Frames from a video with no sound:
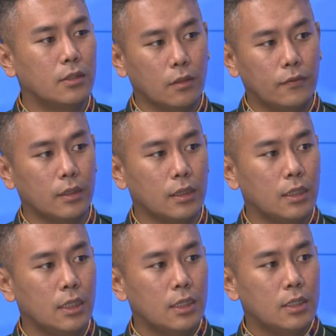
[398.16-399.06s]
TOEFL.
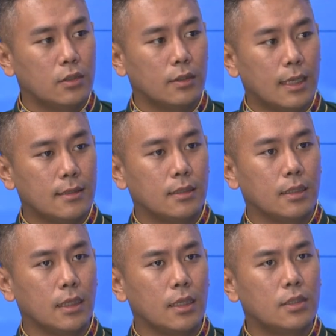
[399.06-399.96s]
So that's
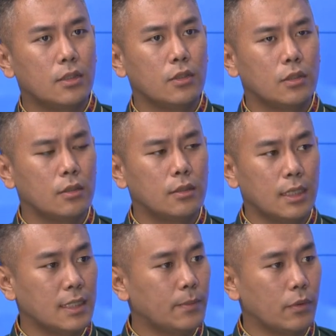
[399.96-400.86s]
the institutional
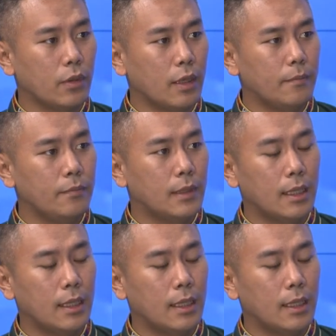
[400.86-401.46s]
test program.